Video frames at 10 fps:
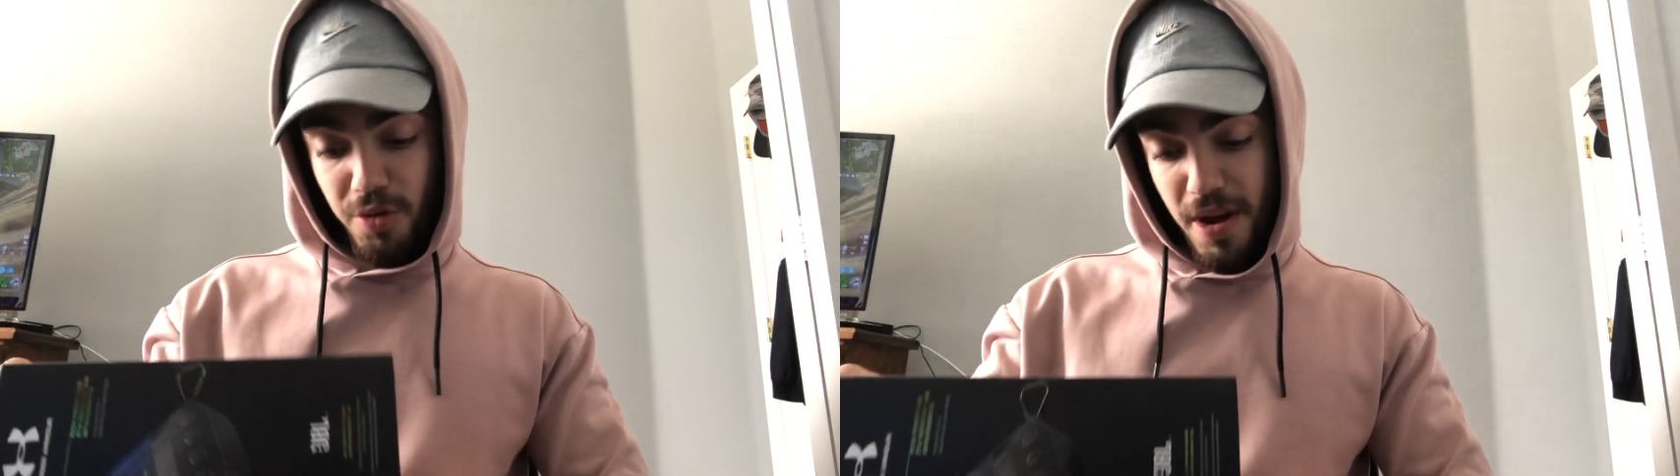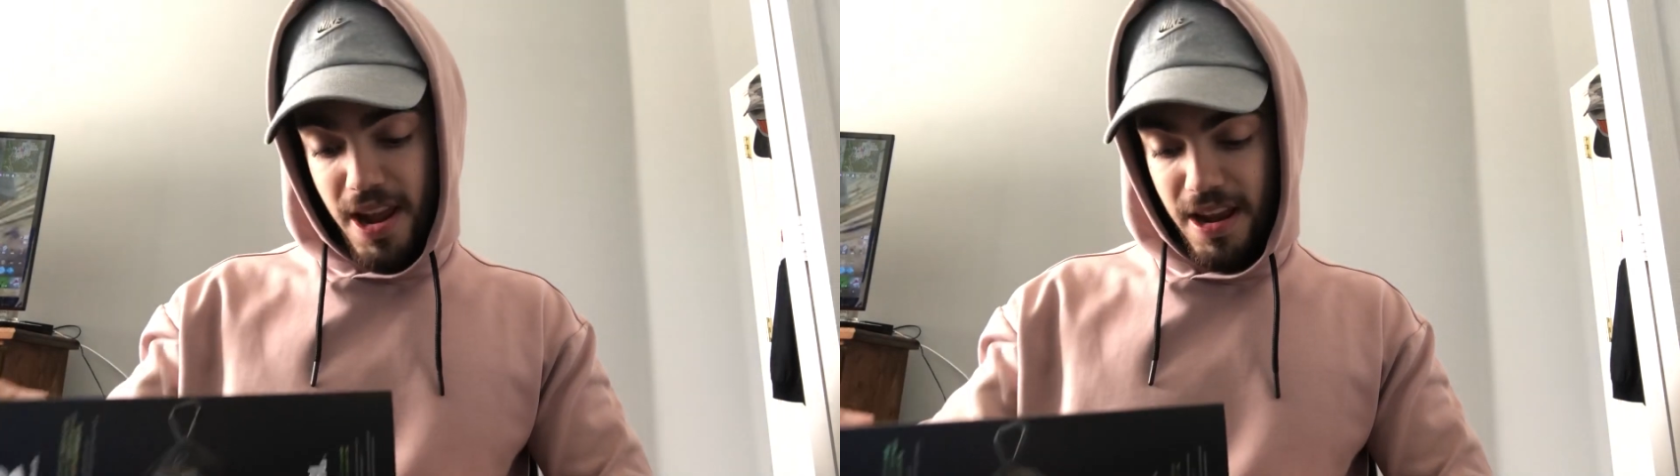
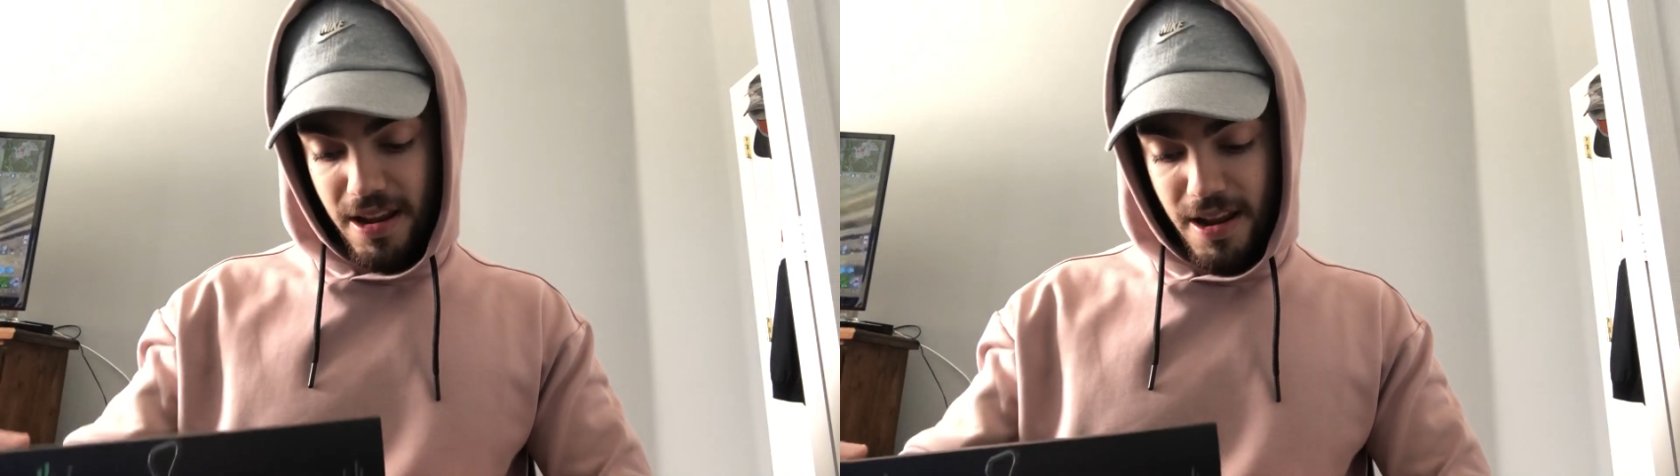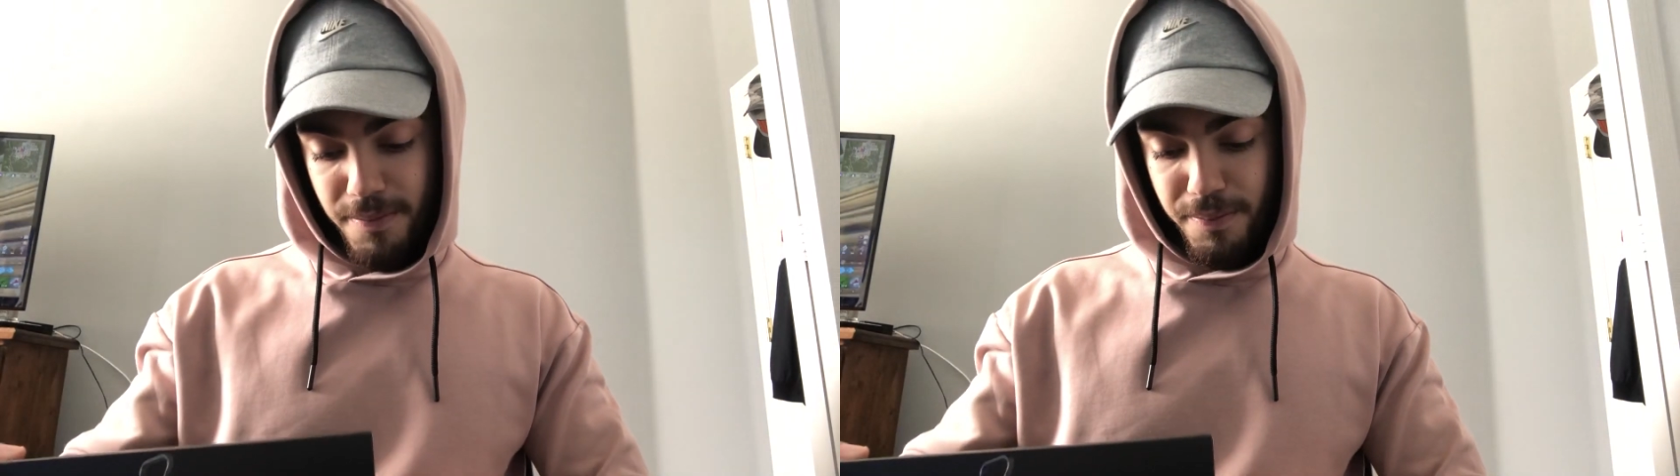
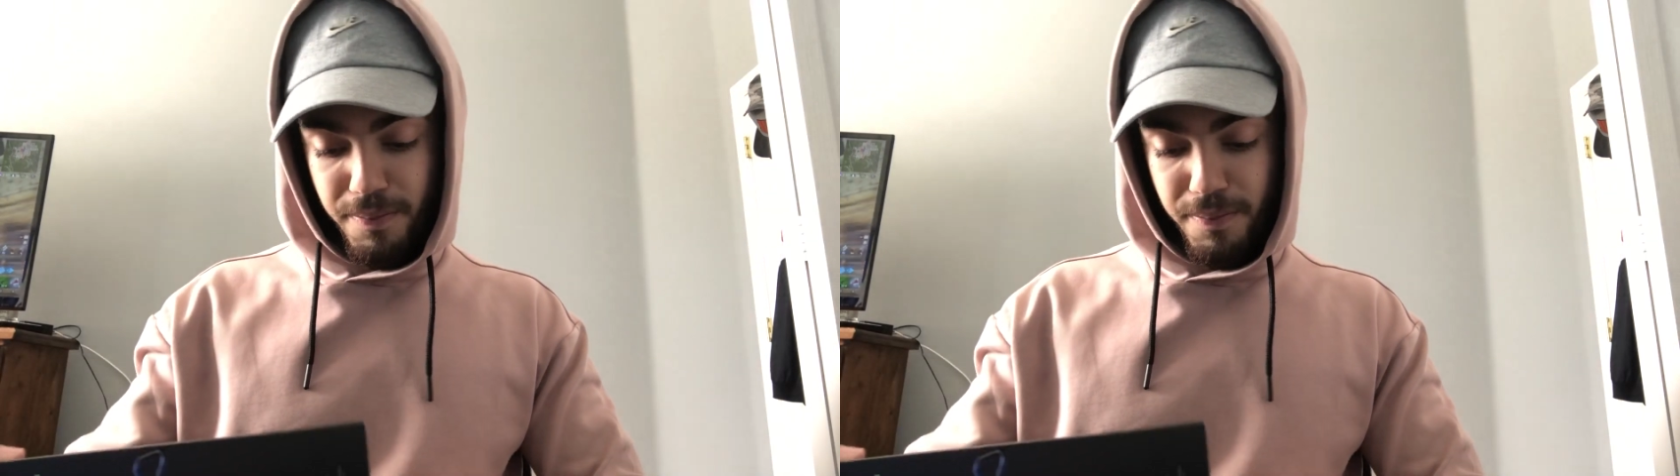Train